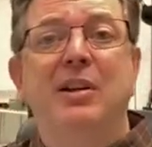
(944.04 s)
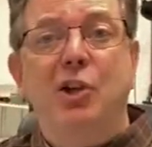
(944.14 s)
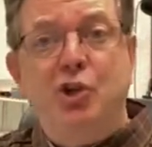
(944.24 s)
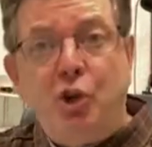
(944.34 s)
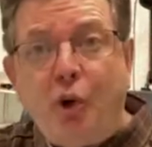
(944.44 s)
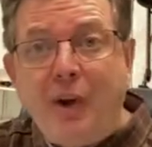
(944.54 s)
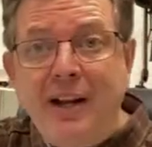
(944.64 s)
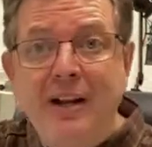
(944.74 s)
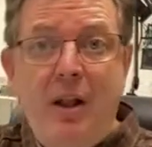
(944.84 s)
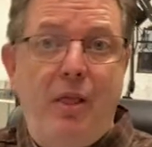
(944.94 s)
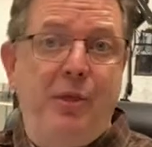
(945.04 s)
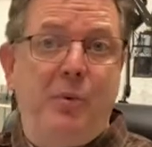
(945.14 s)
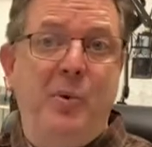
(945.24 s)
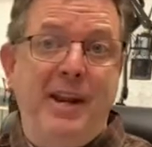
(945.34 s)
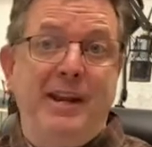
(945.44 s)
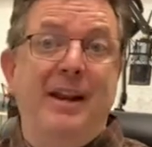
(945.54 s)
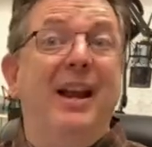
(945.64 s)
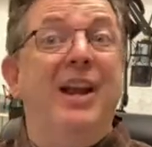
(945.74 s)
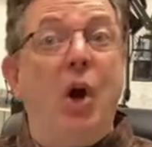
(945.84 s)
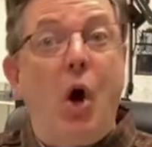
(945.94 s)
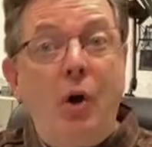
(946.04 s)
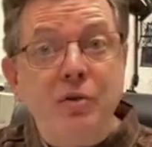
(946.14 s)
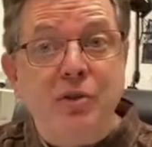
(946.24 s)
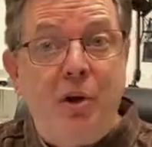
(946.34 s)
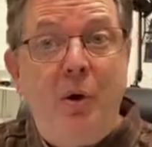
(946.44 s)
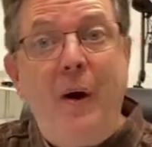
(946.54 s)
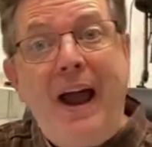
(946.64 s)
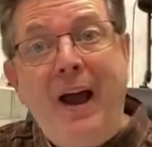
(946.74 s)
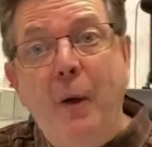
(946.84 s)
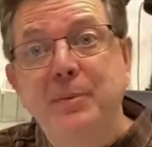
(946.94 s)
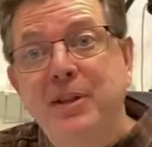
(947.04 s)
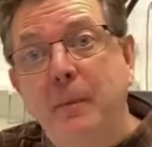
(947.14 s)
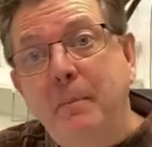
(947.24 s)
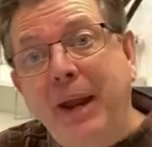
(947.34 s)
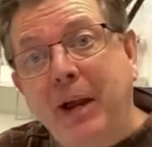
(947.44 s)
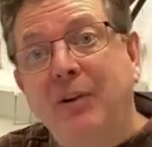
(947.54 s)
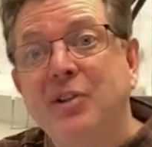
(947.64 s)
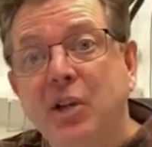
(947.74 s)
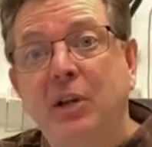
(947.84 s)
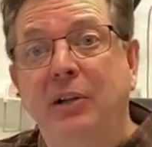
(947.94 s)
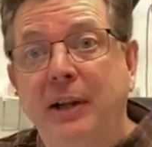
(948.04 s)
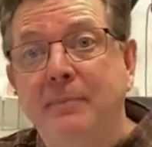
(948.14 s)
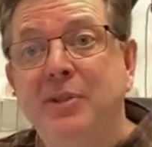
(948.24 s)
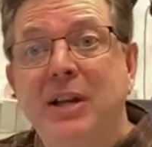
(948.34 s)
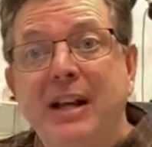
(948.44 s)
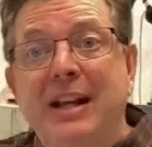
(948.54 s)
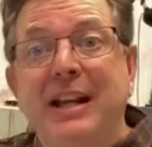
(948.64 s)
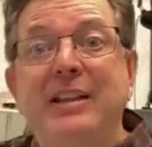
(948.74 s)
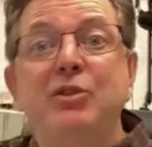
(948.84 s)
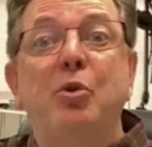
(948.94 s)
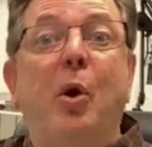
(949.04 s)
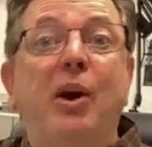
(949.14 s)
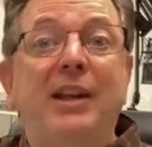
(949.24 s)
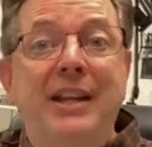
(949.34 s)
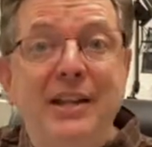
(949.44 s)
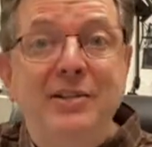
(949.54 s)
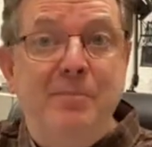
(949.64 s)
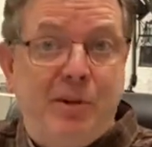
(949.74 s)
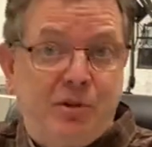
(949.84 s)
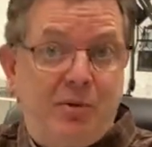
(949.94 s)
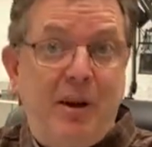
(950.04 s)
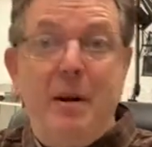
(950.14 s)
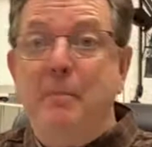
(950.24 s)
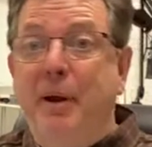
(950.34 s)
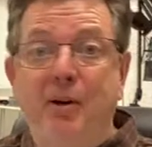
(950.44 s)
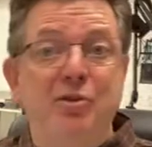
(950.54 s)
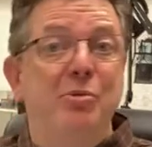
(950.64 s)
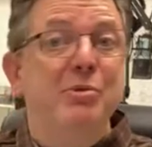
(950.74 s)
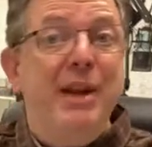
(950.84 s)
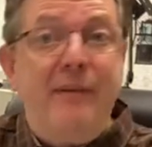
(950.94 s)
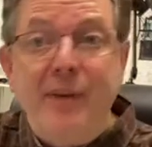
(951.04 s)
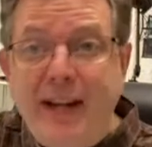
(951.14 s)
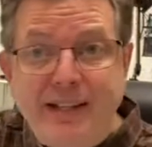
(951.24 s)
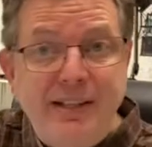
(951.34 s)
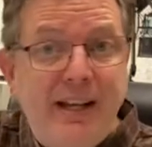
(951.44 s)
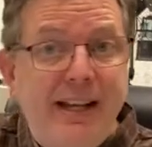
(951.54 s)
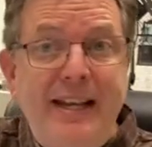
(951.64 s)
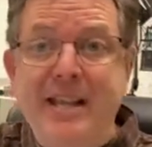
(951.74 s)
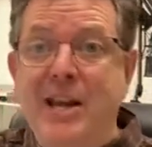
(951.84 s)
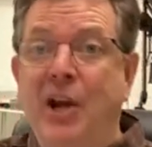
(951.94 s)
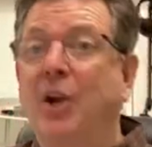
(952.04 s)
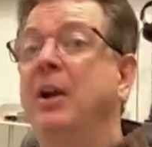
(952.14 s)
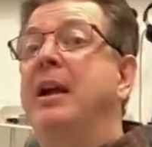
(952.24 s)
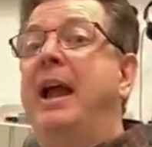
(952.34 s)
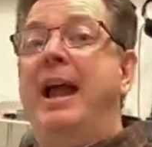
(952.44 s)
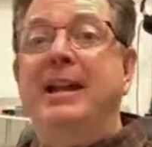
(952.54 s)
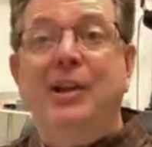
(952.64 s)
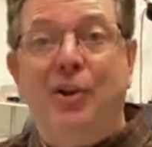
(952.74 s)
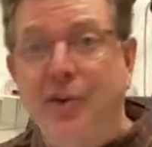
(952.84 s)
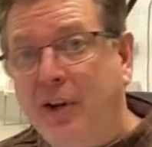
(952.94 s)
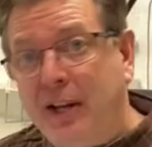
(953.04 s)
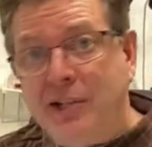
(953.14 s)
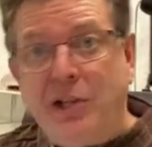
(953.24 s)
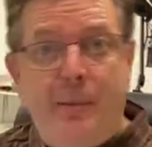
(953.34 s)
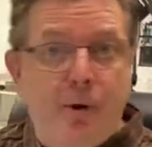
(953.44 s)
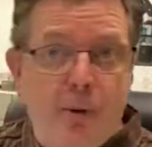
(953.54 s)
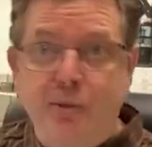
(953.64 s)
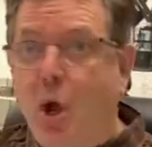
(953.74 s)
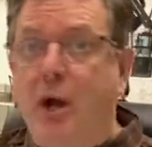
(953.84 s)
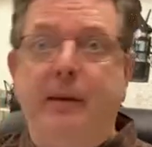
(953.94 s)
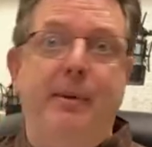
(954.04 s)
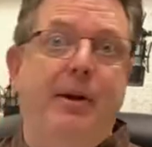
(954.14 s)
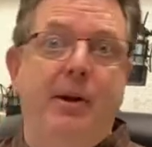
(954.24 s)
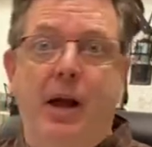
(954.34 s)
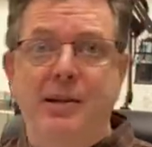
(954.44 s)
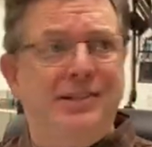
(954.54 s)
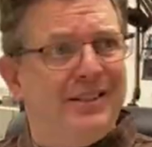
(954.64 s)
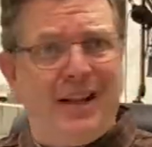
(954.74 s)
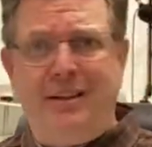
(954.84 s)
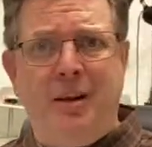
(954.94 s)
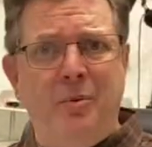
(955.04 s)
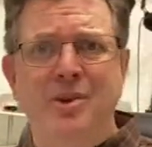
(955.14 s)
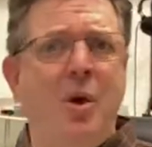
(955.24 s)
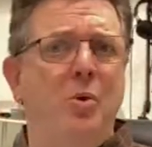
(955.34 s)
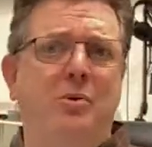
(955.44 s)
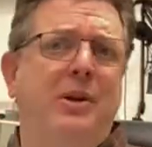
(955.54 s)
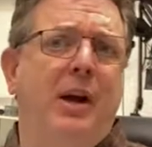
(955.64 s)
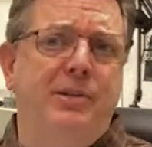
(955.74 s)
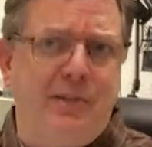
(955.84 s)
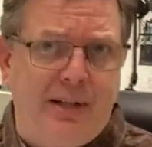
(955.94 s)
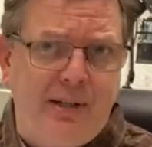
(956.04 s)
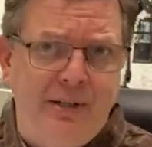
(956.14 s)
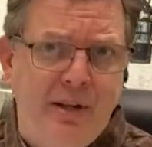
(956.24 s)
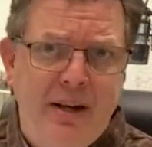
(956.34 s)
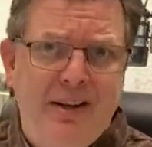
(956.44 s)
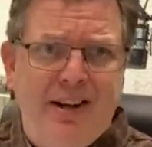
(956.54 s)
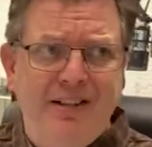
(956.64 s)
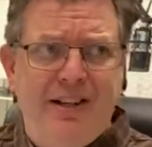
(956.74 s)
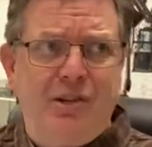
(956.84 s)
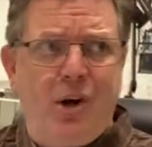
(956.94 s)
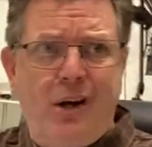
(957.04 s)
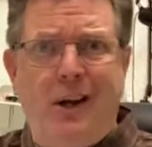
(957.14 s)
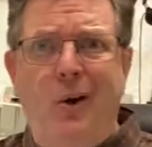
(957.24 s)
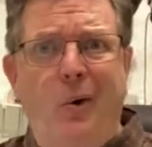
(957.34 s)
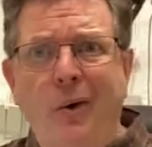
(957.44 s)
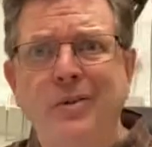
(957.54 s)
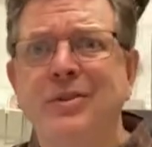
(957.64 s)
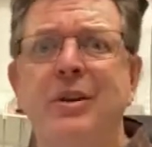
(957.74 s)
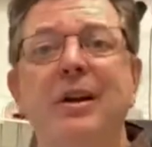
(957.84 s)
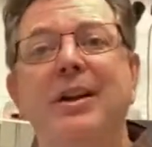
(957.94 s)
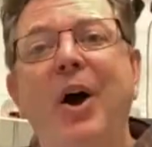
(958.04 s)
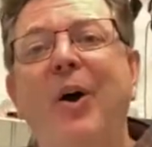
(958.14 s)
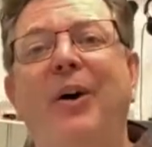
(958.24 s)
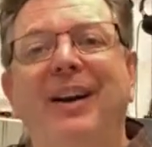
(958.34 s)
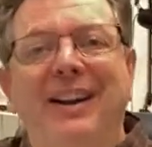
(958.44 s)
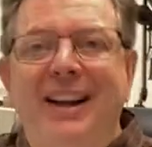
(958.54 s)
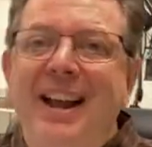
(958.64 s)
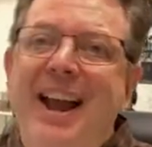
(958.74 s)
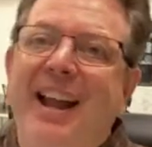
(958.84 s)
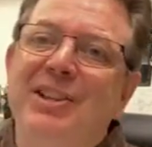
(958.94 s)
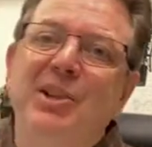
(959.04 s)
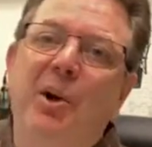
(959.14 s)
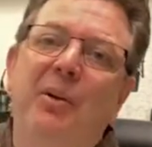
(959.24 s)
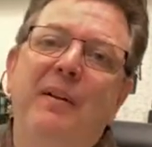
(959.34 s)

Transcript: during the week. It also helps give parents a glimpse into our kids ministry. Parents who never get to get in there and hear their kids coming home talking about Gus, they wouldn't know who Gus is. Right? Is it a talking horse? No. And so